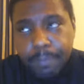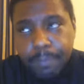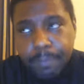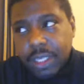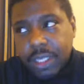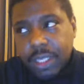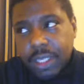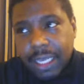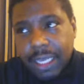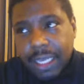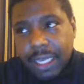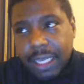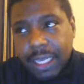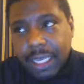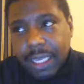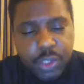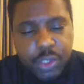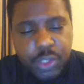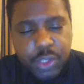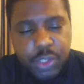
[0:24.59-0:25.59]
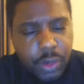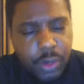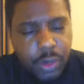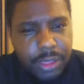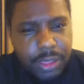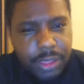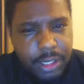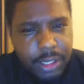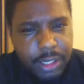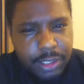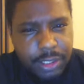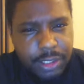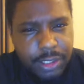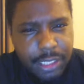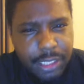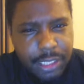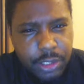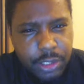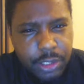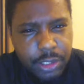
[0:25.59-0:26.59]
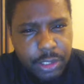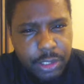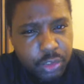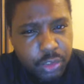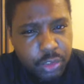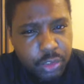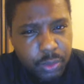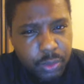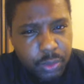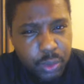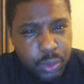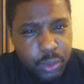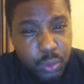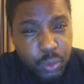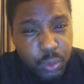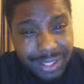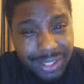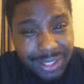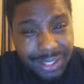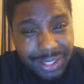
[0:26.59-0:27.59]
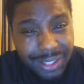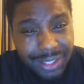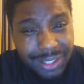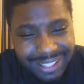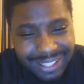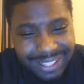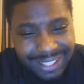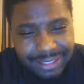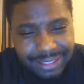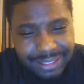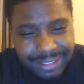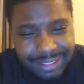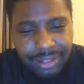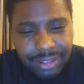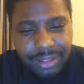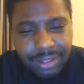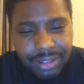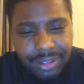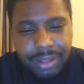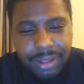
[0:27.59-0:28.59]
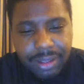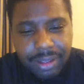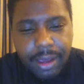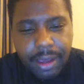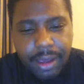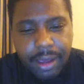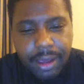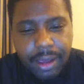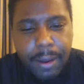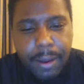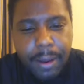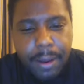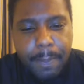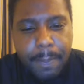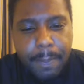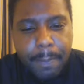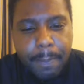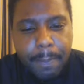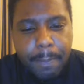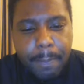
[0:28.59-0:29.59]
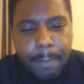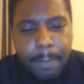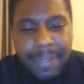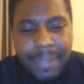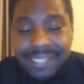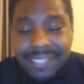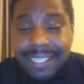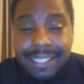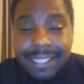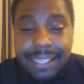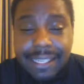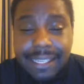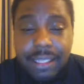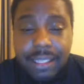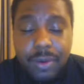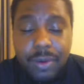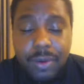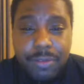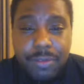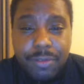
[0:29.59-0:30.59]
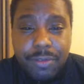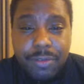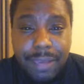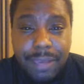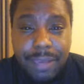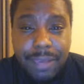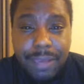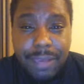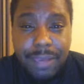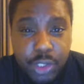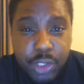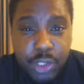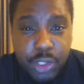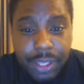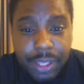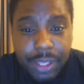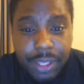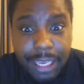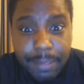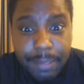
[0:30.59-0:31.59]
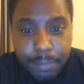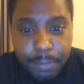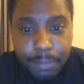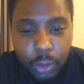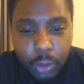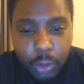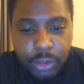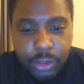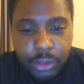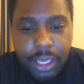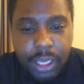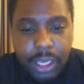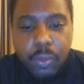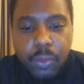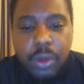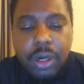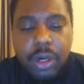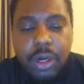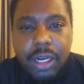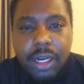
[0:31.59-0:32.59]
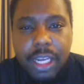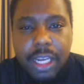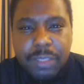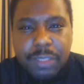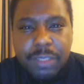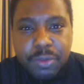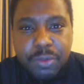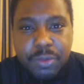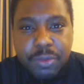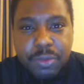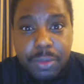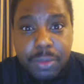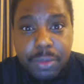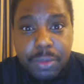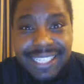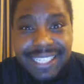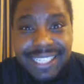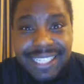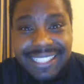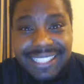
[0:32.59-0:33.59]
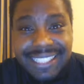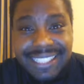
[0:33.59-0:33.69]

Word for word: I questioned whether Daniel Estrada was world class. Um, but take nothing away from Kevin Mitchell. He put on a world class performance. He